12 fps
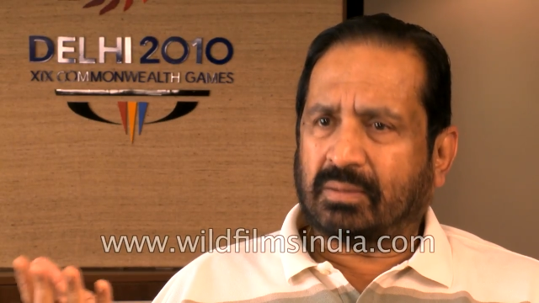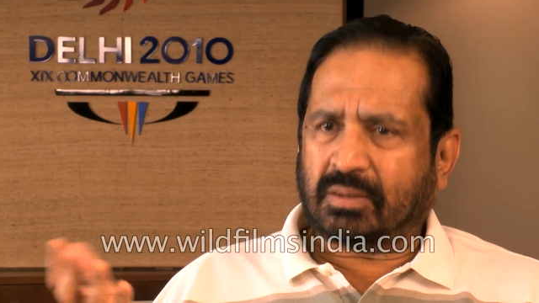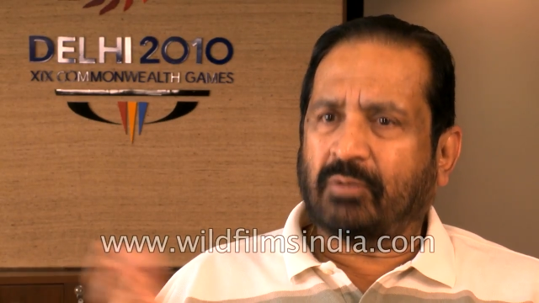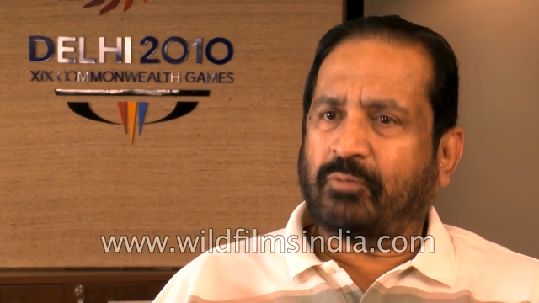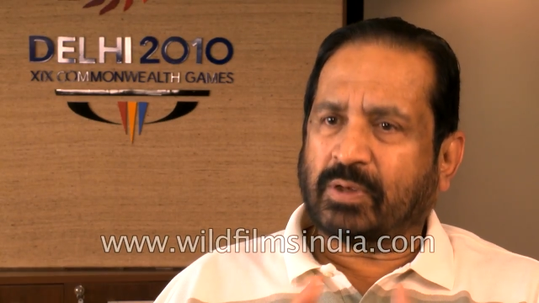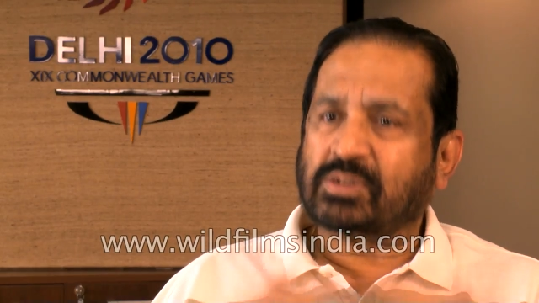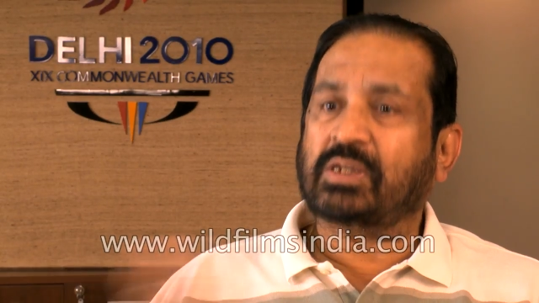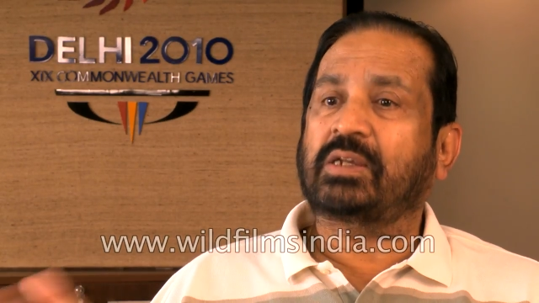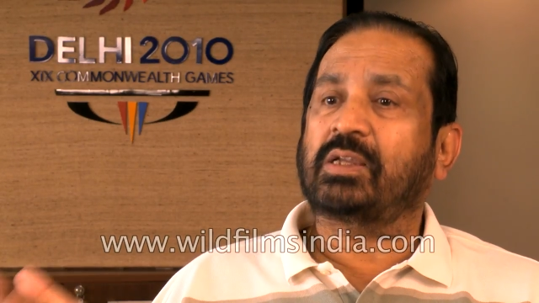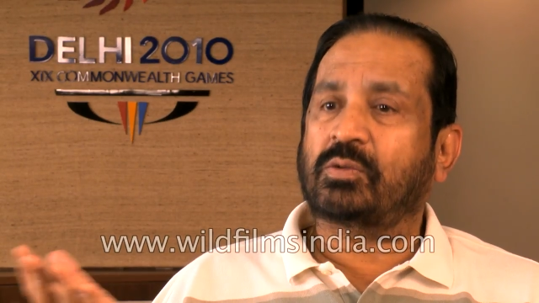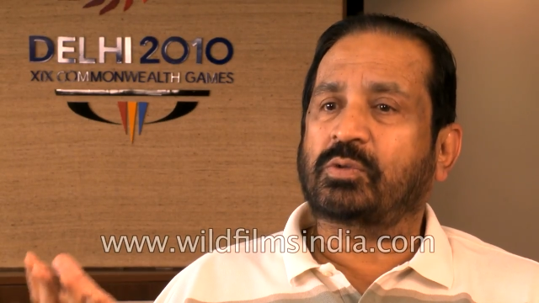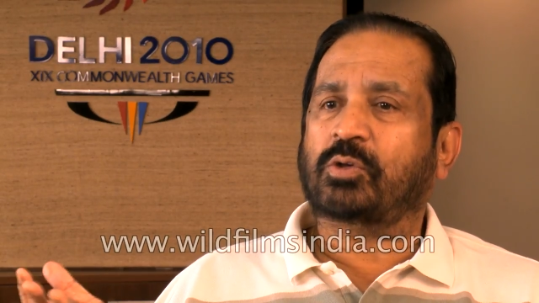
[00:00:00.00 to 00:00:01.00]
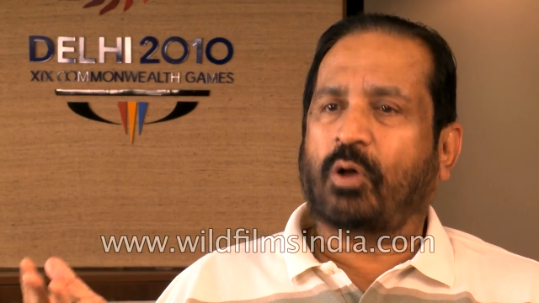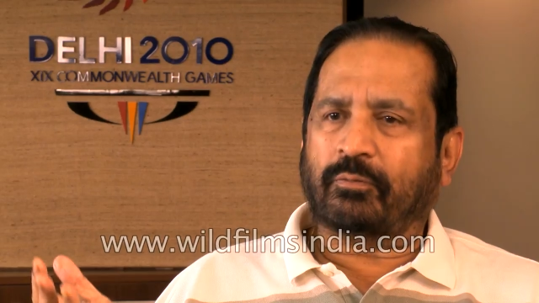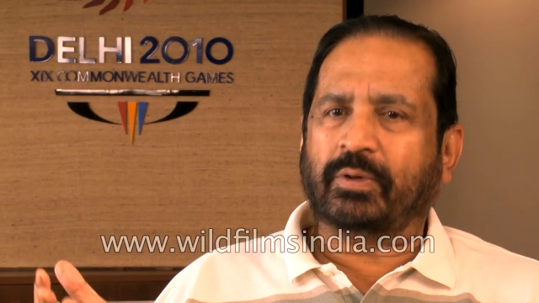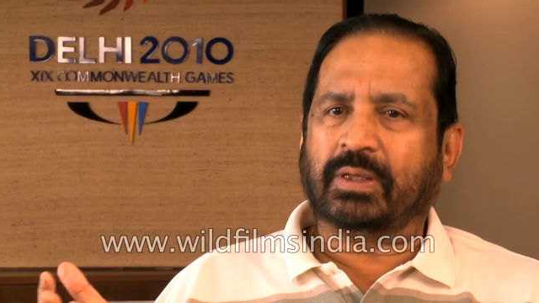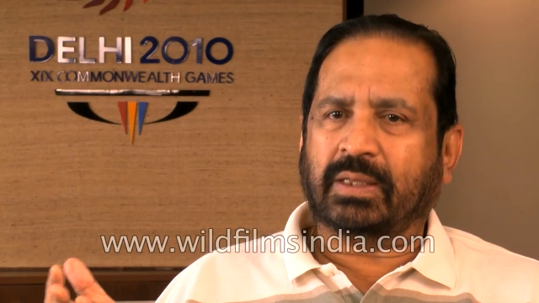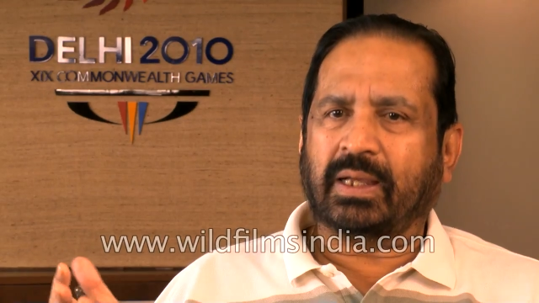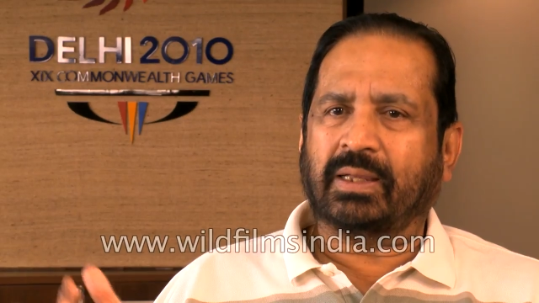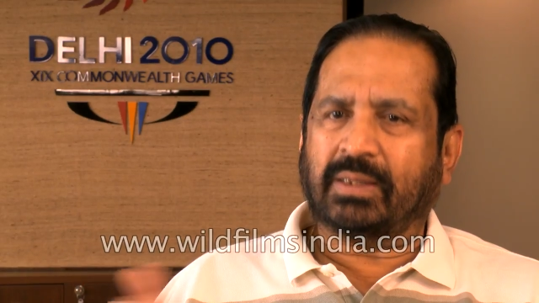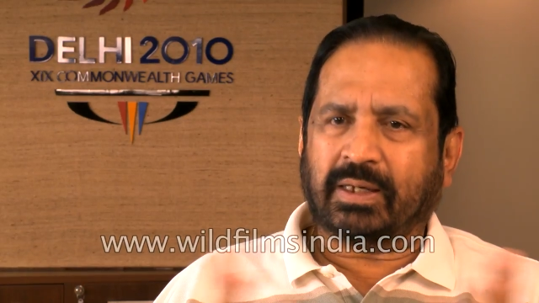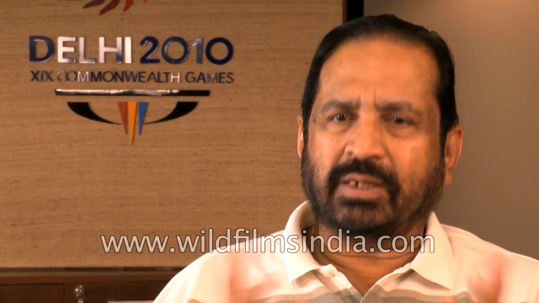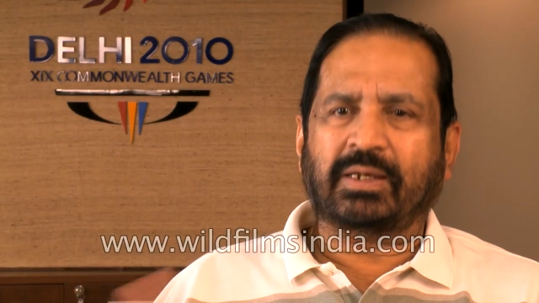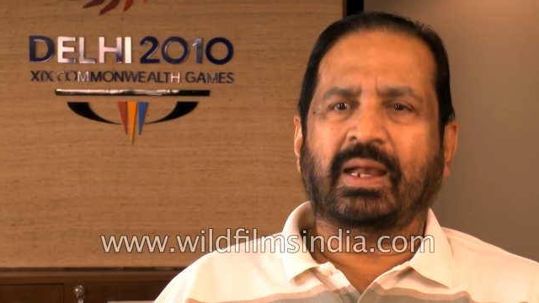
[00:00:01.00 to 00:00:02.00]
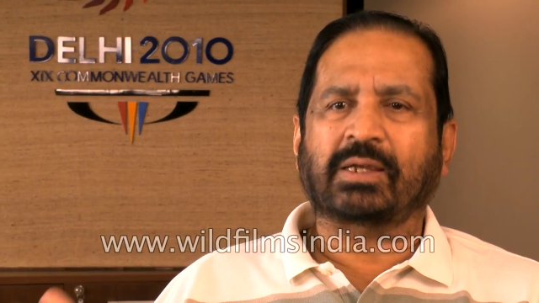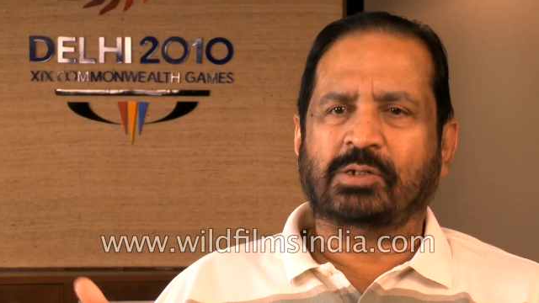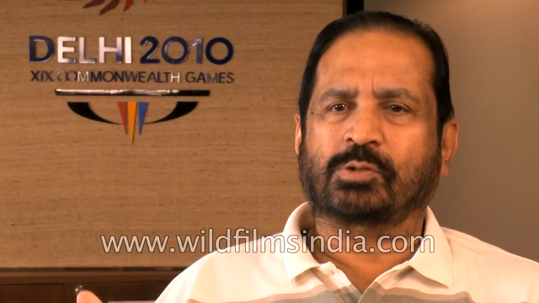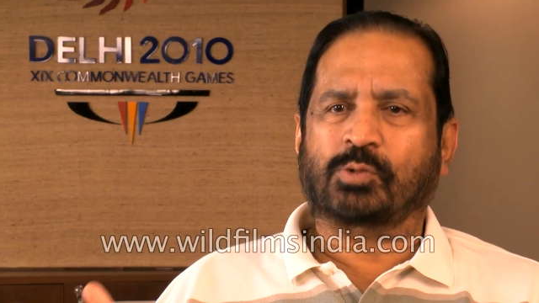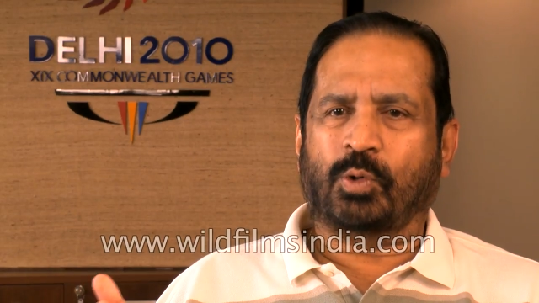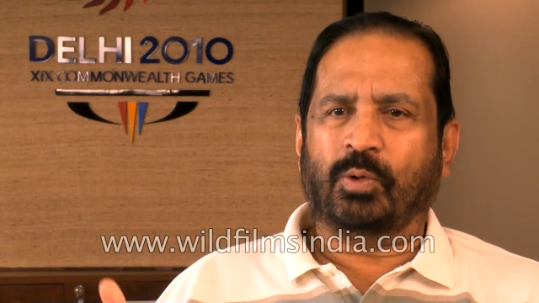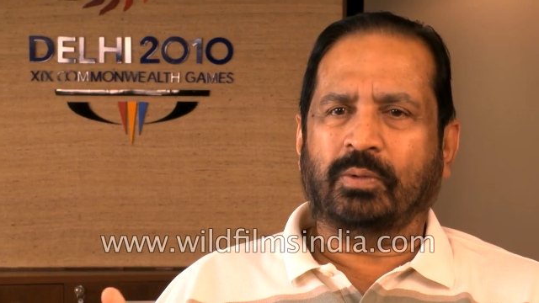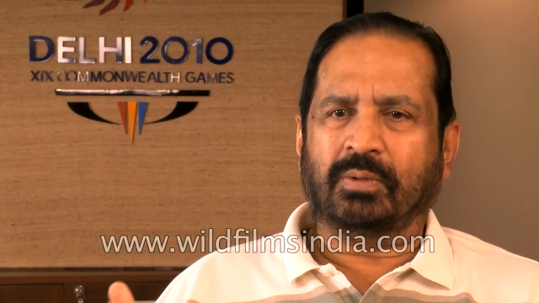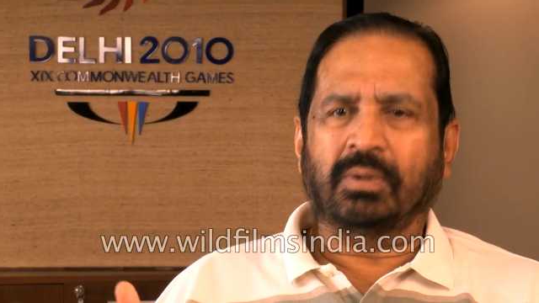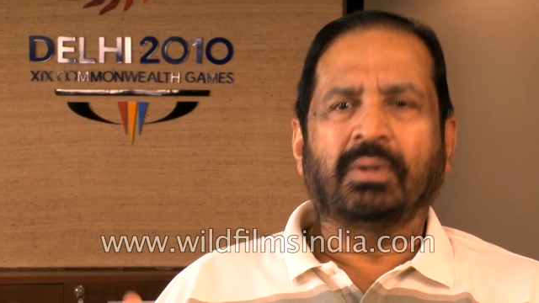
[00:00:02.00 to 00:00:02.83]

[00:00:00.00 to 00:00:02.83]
The facilities which are offered there in the international zone,